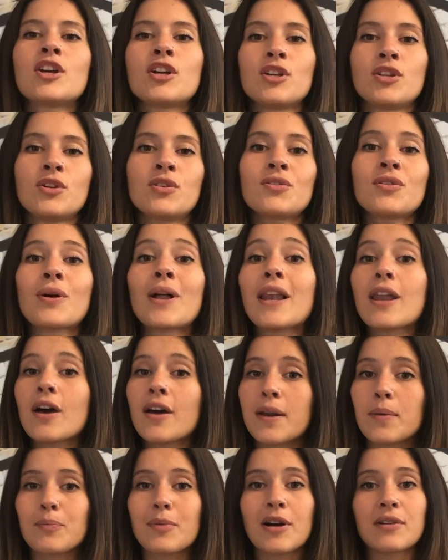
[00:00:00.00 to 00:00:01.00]
you know a lot
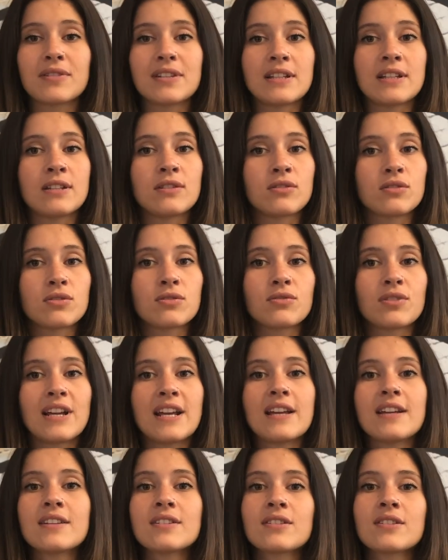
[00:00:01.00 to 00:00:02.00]
about the
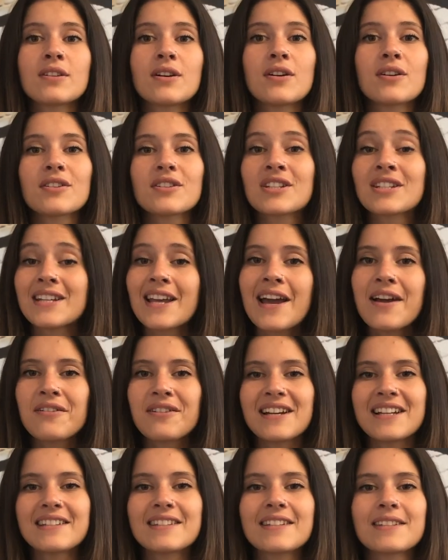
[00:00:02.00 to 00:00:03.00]
industry, so share
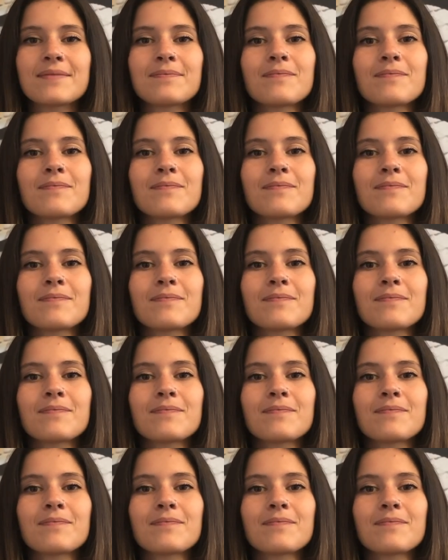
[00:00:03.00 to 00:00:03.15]
it.